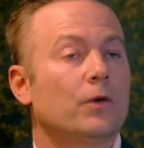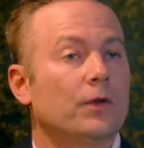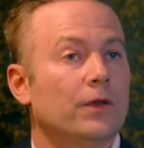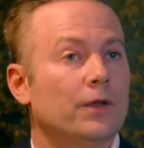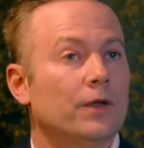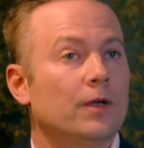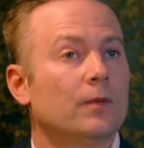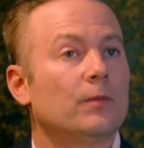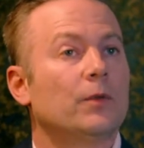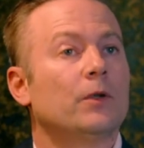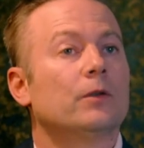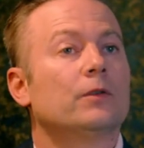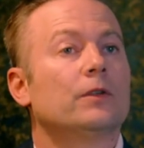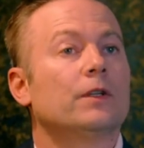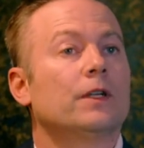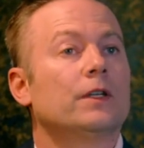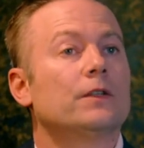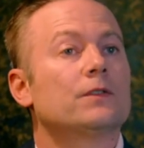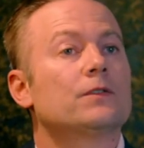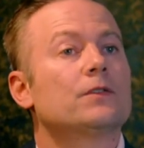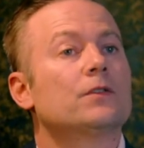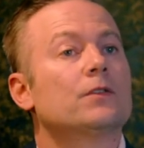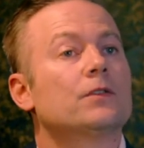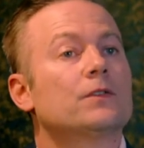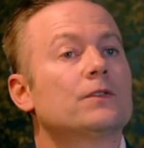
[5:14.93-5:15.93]
with an
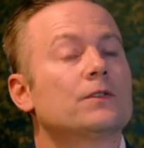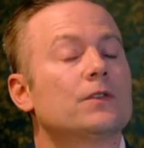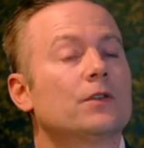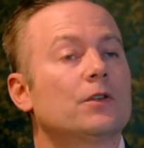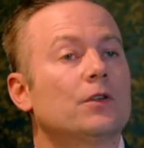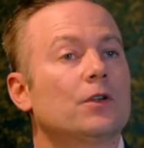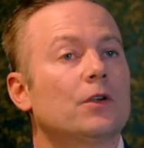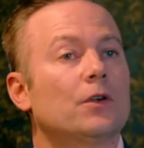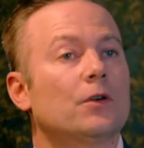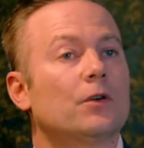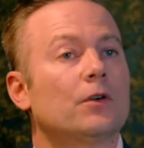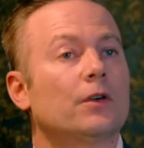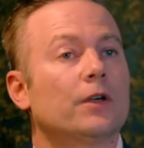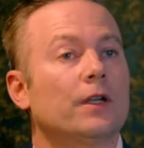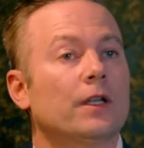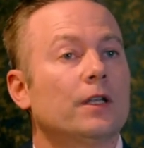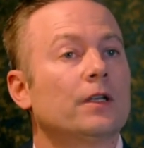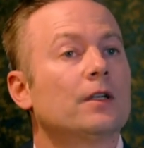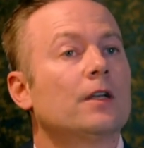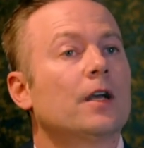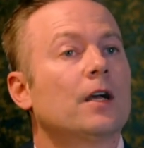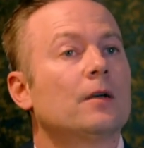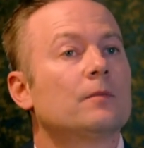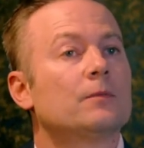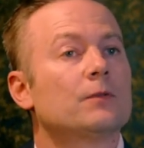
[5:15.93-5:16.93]
ability to secure
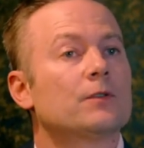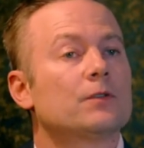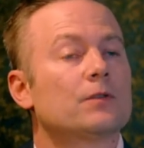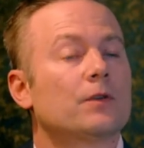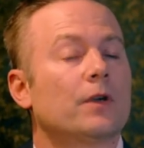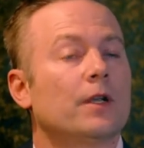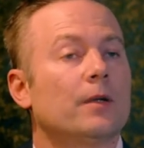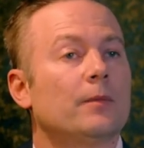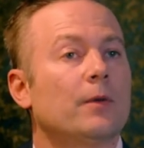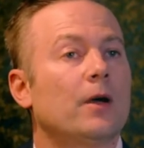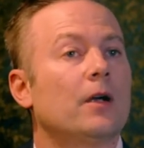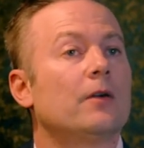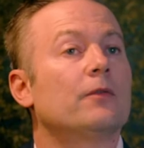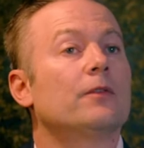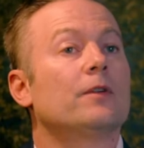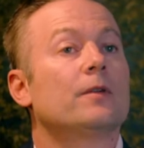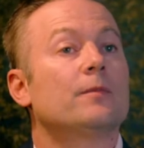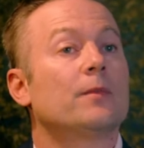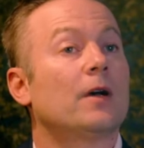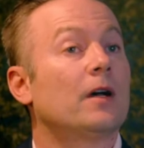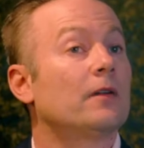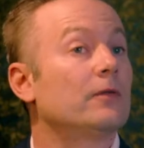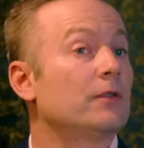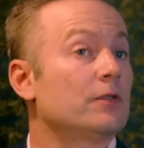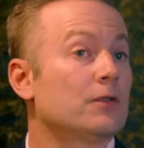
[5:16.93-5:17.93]
an income stream over
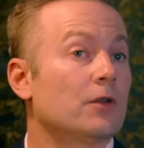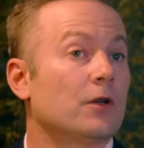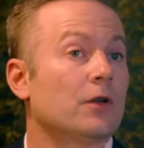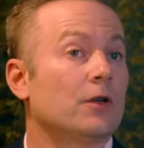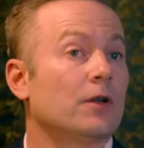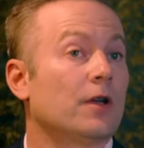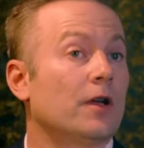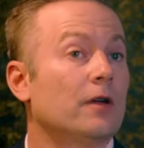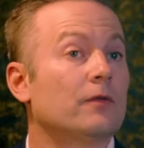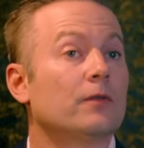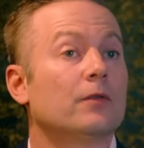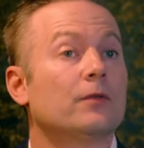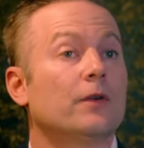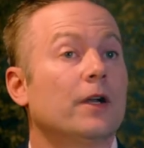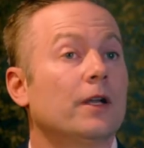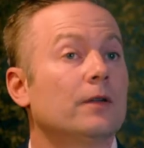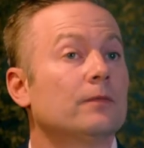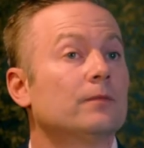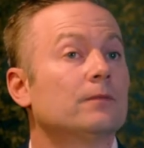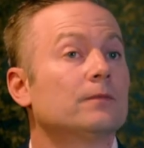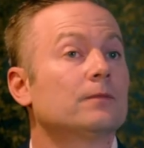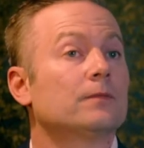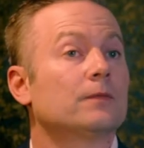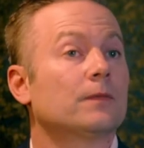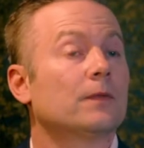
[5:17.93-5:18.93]
and above a turnover
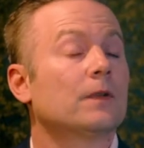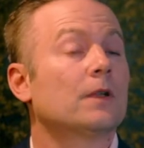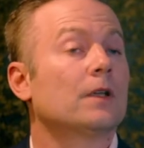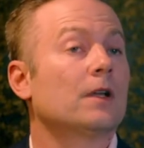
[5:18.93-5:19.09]
rent,